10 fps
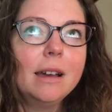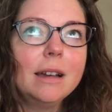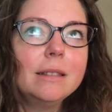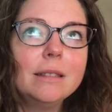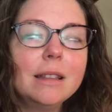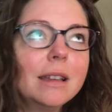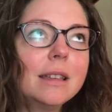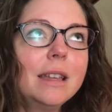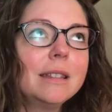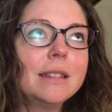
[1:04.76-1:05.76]
I
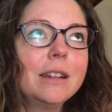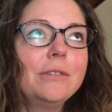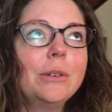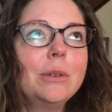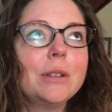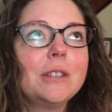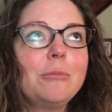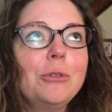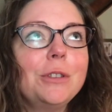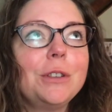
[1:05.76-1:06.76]
can't decide if I want to
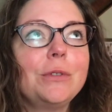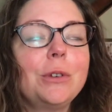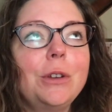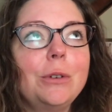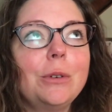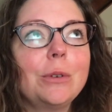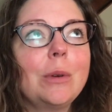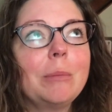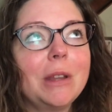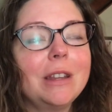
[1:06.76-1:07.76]
spoil this for you or
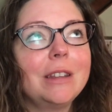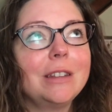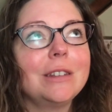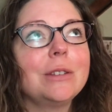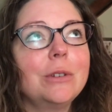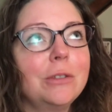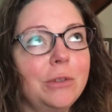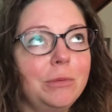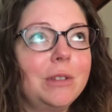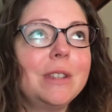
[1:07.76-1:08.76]
what, but it's sort
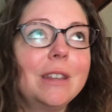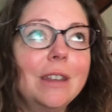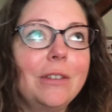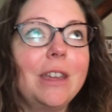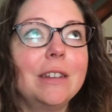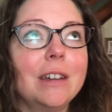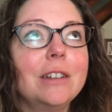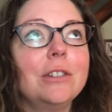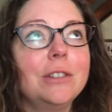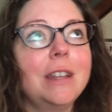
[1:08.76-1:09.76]
of significant to
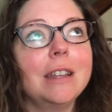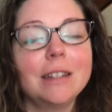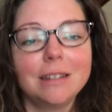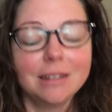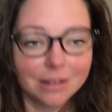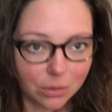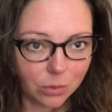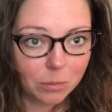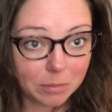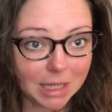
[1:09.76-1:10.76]
understand the
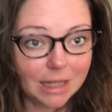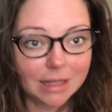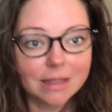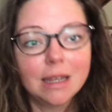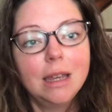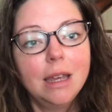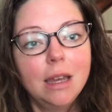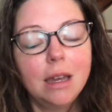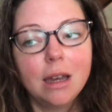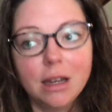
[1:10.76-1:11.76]
whole piece.
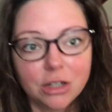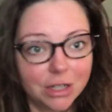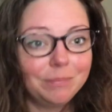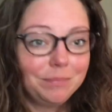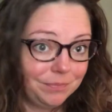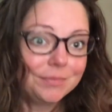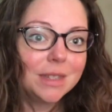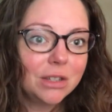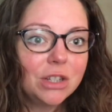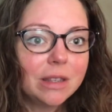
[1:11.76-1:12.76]

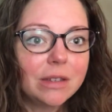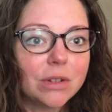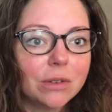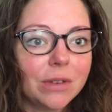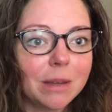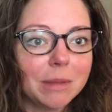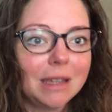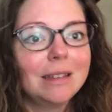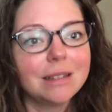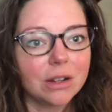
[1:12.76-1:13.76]
She leaves her family,